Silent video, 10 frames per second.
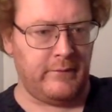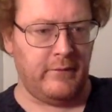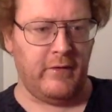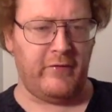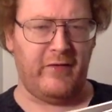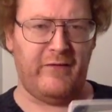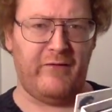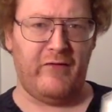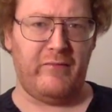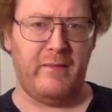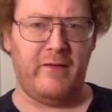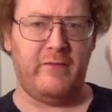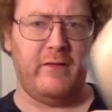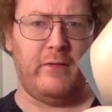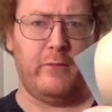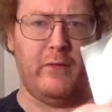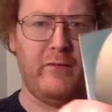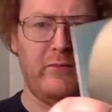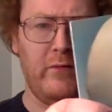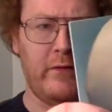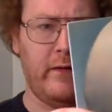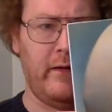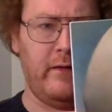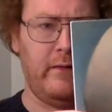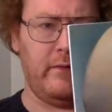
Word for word: Also, the first mention of the word Wookiee.